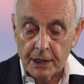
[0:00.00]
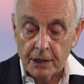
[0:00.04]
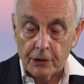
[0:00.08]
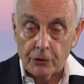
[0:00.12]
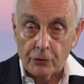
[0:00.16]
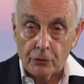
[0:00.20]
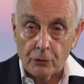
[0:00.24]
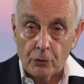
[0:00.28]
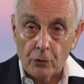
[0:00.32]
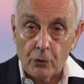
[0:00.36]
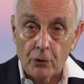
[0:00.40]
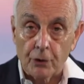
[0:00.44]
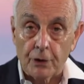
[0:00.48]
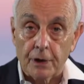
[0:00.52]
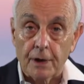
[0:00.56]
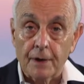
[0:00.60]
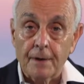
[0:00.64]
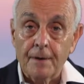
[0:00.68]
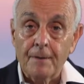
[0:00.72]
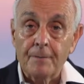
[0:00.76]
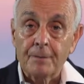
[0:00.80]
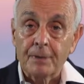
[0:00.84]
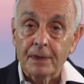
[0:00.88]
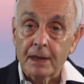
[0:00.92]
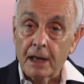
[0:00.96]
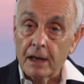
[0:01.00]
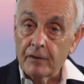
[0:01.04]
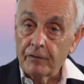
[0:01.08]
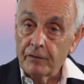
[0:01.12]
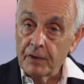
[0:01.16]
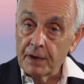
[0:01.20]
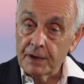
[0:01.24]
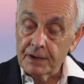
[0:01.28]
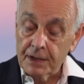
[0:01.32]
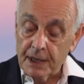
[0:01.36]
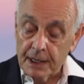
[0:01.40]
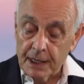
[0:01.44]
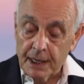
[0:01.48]
and so on, they
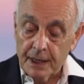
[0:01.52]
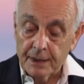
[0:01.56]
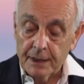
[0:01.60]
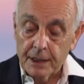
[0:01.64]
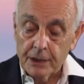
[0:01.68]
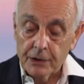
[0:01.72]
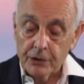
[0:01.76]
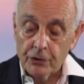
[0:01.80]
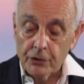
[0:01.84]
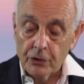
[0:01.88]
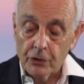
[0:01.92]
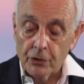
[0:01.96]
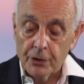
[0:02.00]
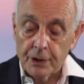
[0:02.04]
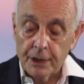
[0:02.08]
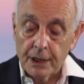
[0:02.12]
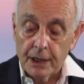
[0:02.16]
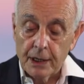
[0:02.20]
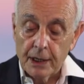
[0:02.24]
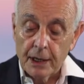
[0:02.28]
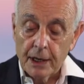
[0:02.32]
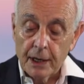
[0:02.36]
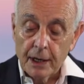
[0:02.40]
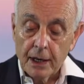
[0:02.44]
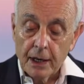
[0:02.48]
fix another story,